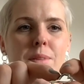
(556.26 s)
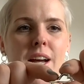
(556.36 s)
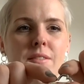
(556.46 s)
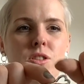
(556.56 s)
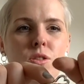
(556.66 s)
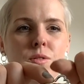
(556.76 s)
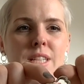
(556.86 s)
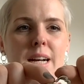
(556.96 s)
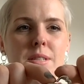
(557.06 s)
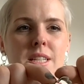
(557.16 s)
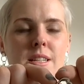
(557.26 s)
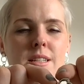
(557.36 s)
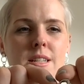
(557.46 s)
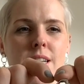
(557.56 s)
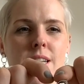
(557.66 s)
I've sort of
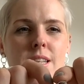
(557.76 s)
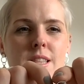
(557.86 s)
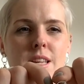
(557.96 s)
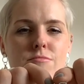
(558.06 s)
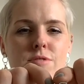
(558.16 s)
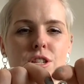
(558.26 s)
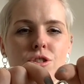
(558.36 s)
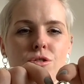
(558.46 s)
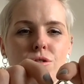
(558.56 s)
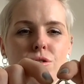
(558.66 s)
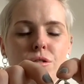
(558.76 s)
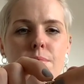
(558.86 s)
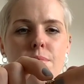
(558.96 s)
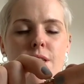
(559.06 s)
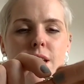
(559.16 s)
adapted the original
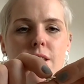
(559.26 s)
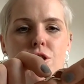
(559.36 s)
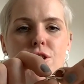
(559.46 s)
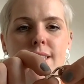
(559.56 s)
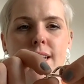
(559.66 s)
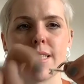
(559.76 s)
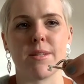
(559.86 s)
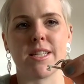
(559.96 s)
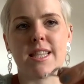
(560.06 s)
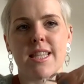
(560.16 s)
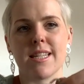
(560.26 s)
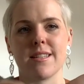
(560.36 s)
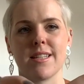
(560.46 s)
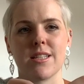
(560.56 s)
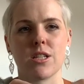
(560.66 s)
thing that she sent to me. So this
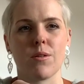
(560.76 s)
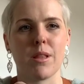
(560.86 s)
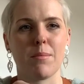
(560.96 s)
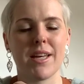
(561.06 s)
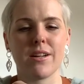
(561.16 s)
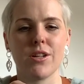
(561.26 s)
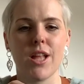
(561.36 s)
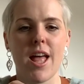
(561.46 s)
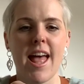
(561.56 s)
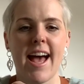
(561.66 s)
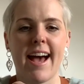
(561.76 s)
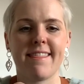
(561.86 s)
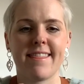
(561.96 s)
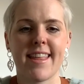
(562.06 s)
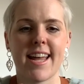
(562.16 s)
needs to go in the pickle,
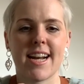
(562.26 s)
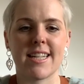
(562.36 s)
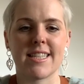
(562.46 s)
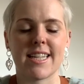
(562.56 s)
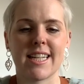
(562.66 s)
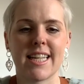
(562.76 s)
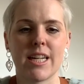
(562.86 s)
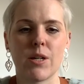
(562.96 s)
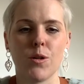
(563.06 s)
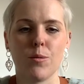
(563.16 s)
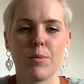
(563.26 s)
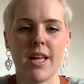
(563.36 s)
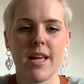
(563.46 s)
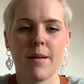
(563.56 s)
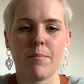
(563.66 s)
and then I need to clean it up,
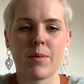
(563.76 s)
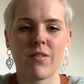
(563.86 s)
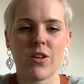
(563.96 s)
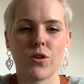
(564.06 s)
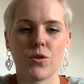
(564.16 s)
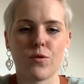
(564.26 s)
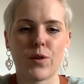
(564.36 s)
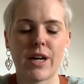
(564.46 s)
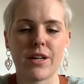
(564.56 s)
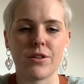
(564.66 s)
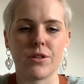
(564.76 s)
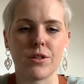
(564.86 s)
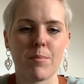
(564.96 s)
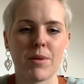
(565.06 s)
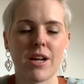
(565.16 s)
give it a good
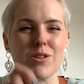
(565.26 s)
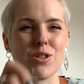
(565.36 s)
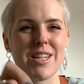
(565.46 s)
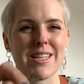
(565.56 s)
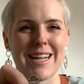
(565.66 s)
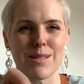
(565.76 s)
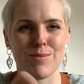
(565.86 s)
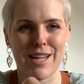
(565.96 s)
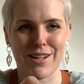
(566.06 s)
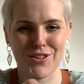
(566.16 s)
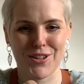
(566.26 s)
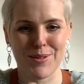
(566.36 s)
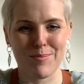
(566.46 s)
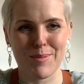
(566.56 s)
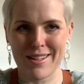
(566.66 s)
file, but I also need to add some texture
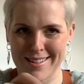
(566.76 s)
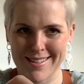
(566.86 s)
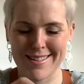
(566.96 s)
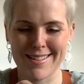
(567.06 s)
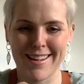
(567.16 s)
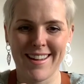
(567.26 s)
because